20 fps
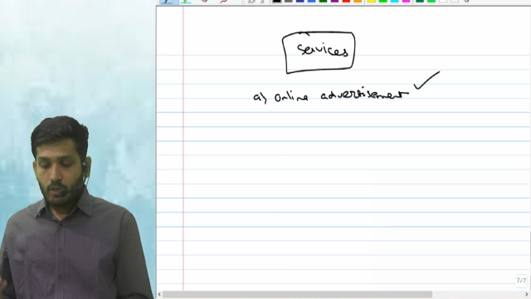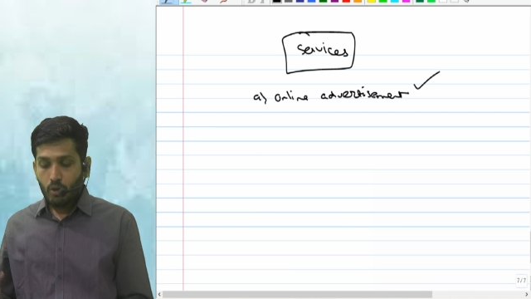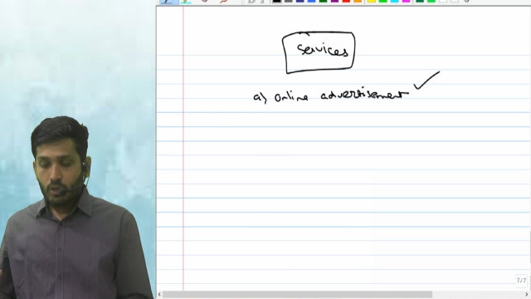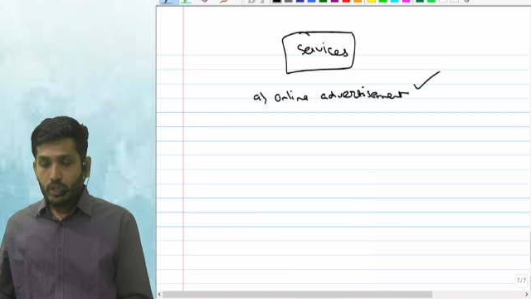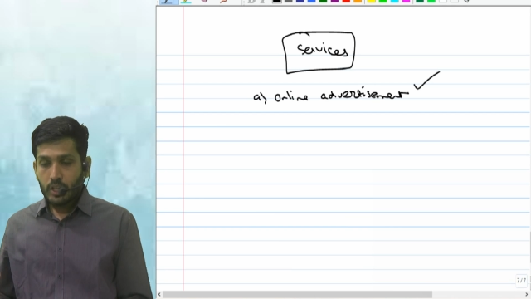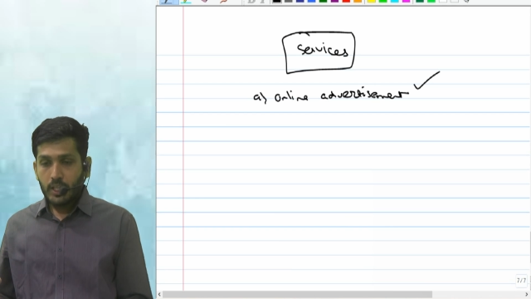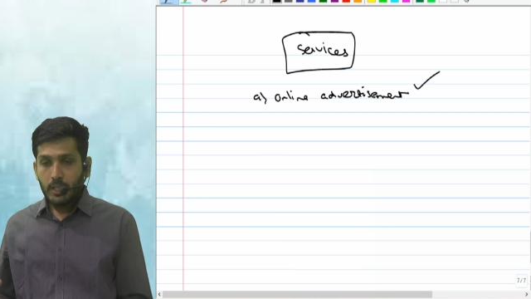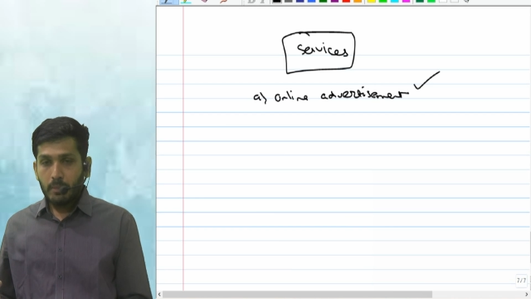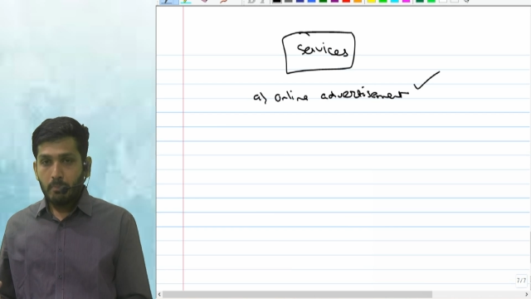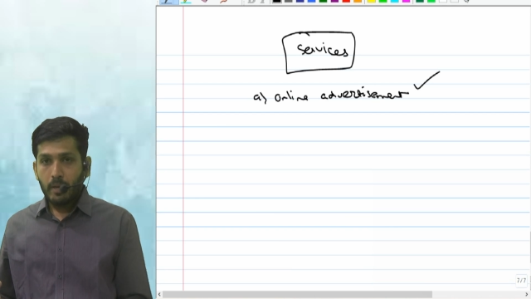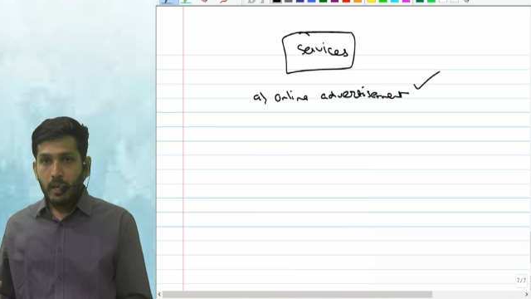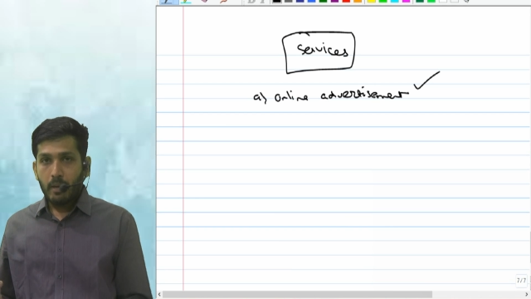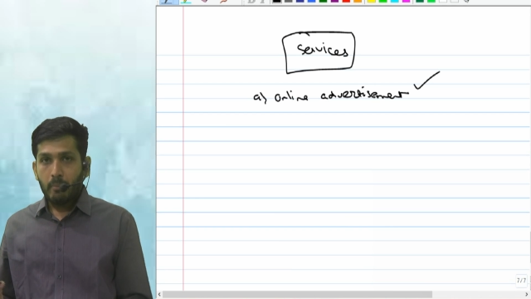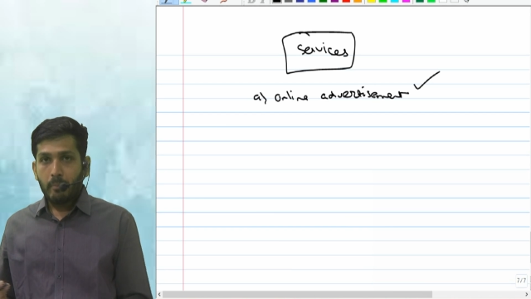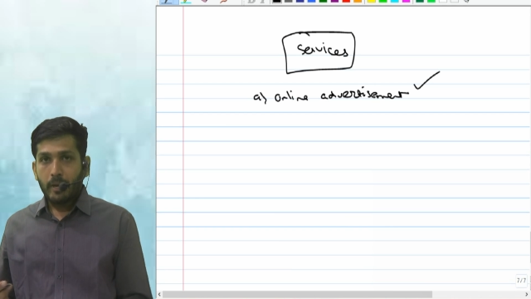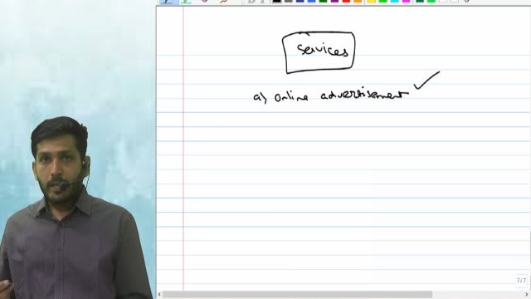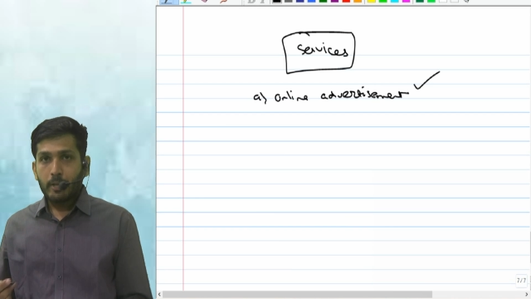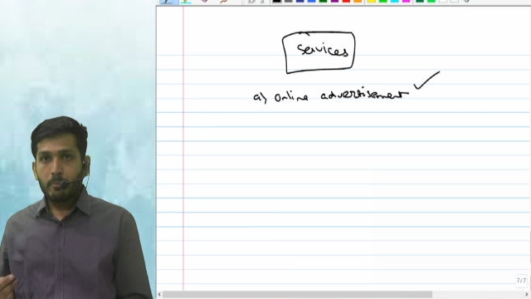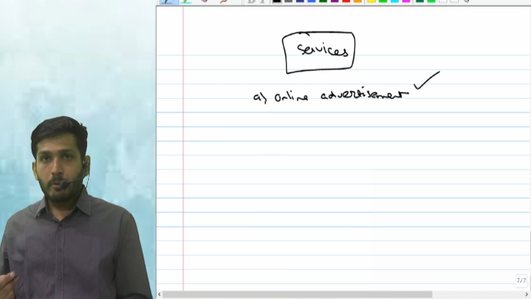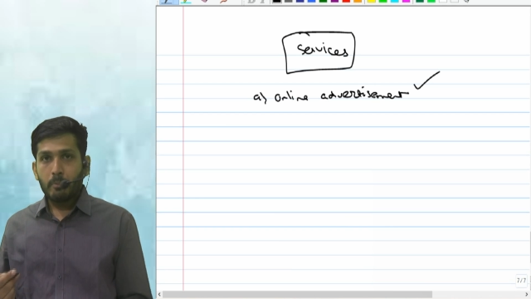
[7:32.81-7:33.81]
or eBay
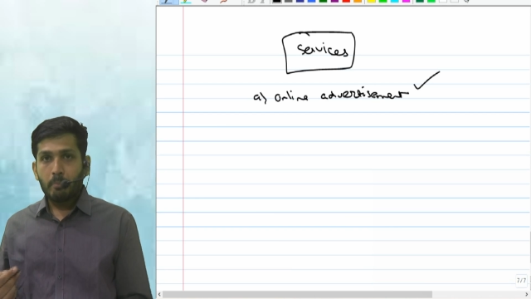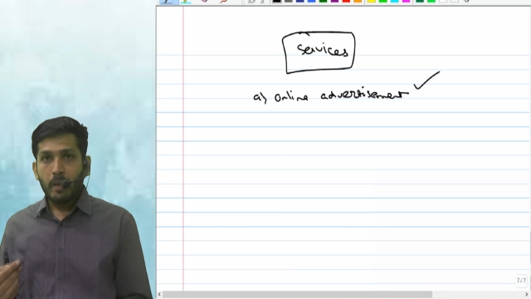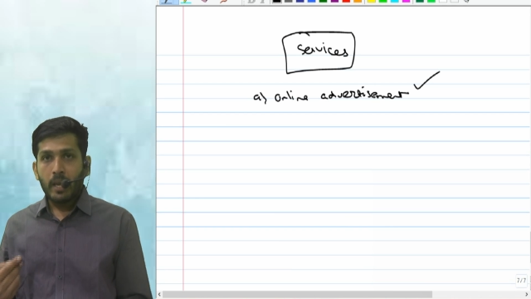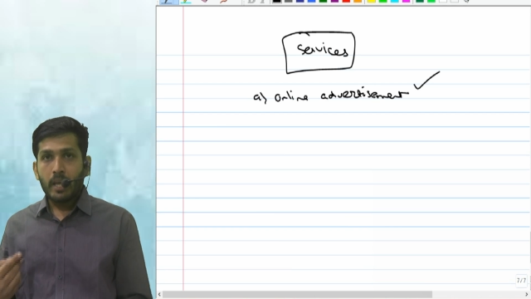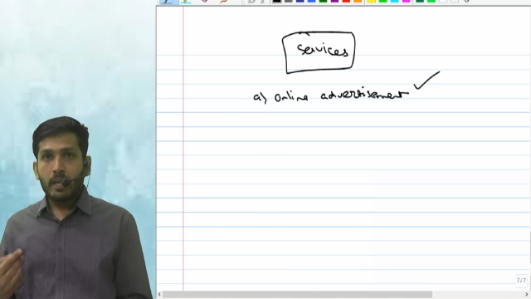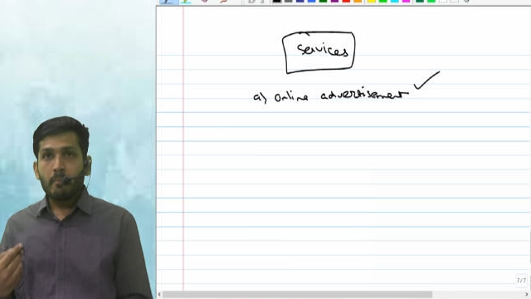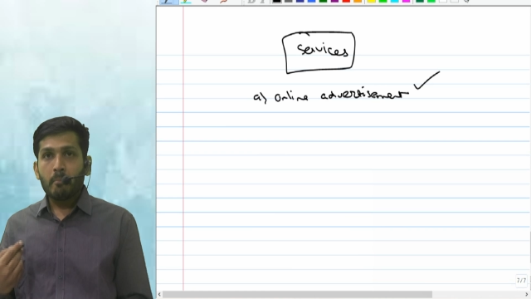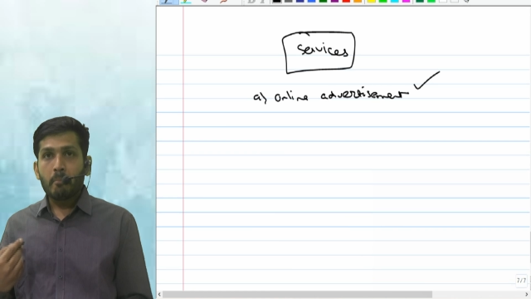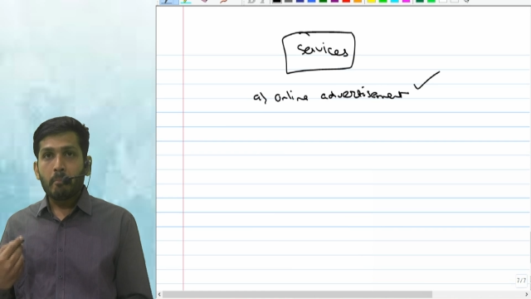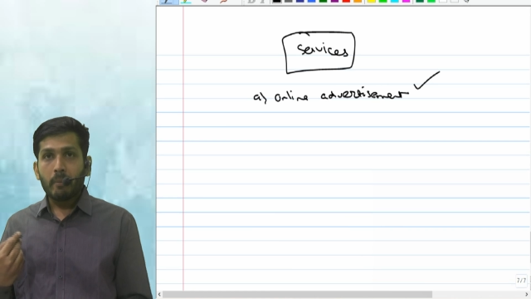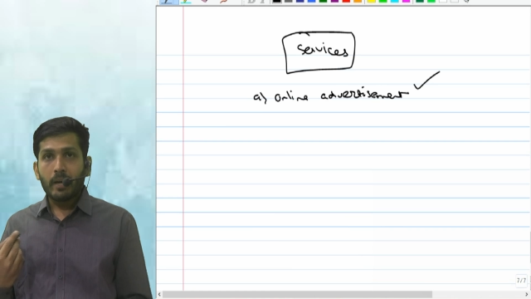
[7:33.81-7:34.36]
might be paying